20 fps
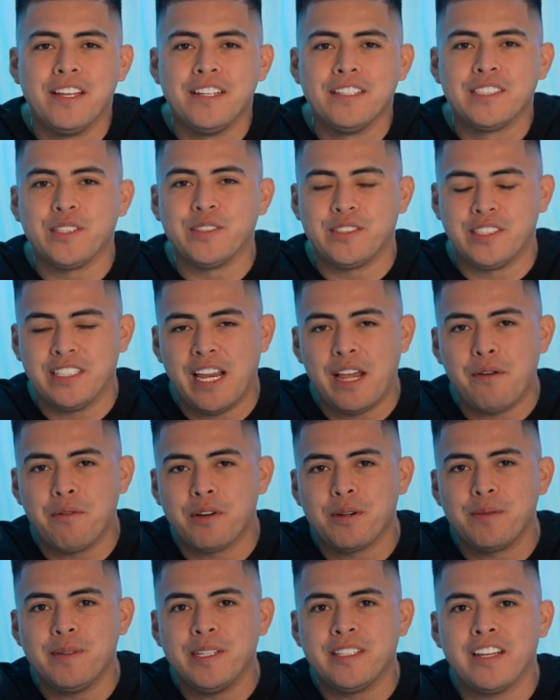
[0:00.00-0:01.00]
So today we're
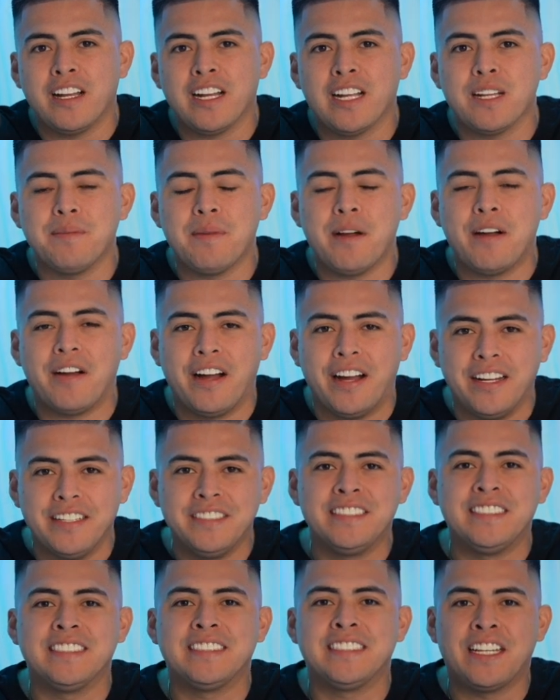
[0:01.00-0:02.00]
going to be talking about
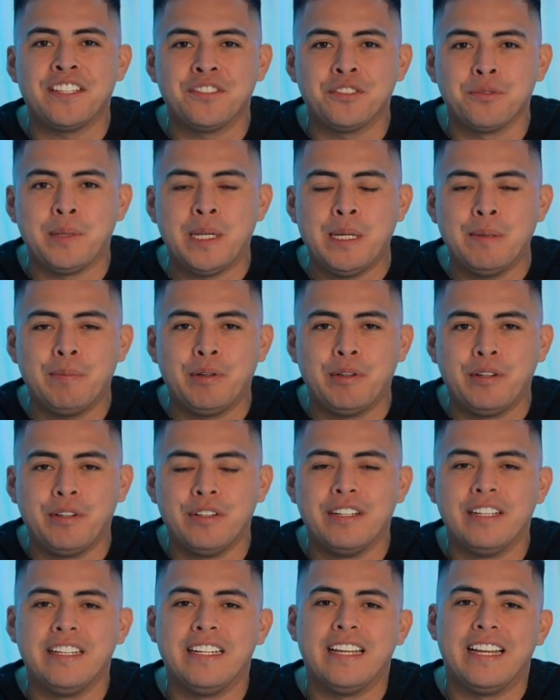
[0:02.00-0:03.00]
unsuccessful people
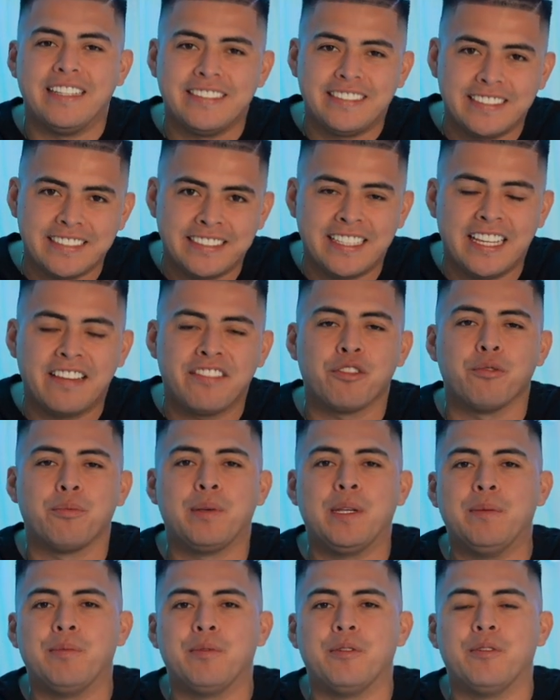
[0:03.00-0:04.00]
and successful
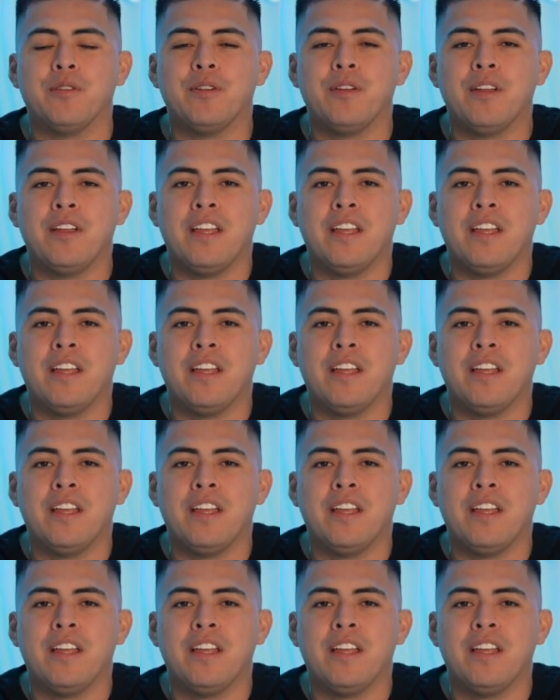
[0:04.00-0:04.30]
people.